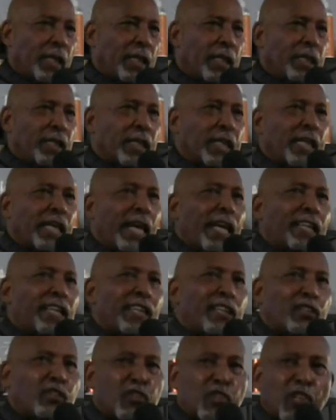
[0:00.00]
the
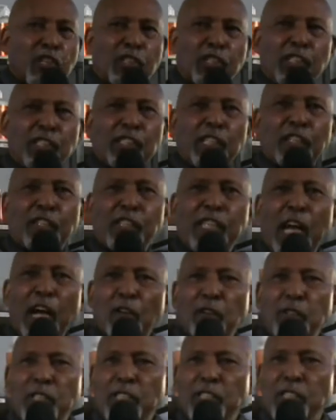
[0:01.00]
Catholic Church is a
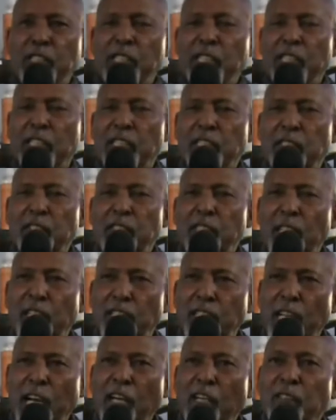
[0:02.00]
thousand, a
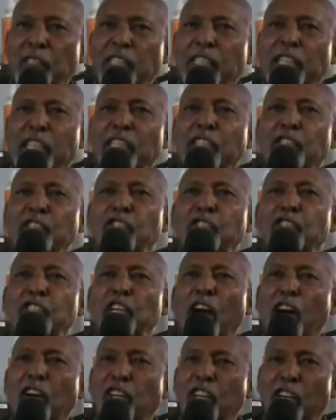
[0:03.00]
thousand years
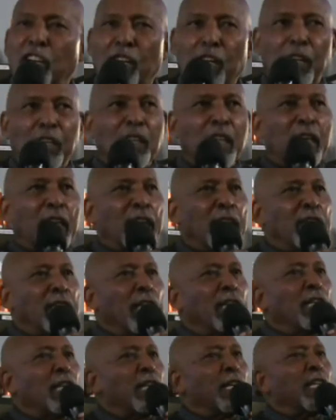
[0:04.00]
younger
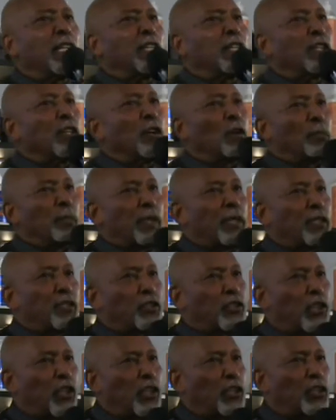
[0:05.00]
than the Ethiopian
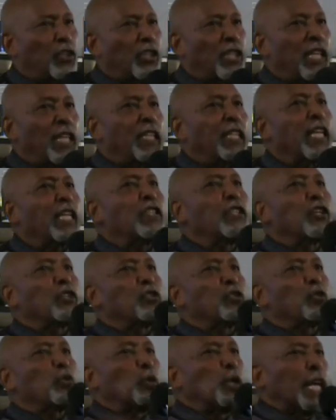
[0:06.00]
Church, than the
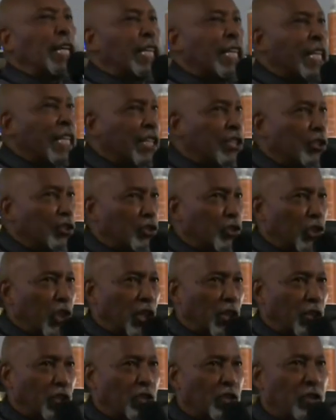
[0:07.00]
Sudanese
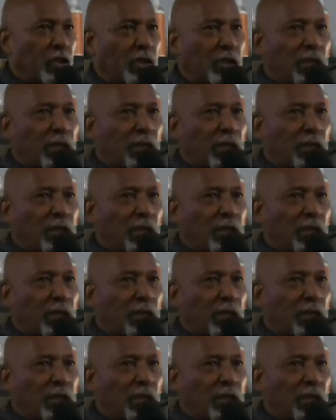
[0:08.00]
Church.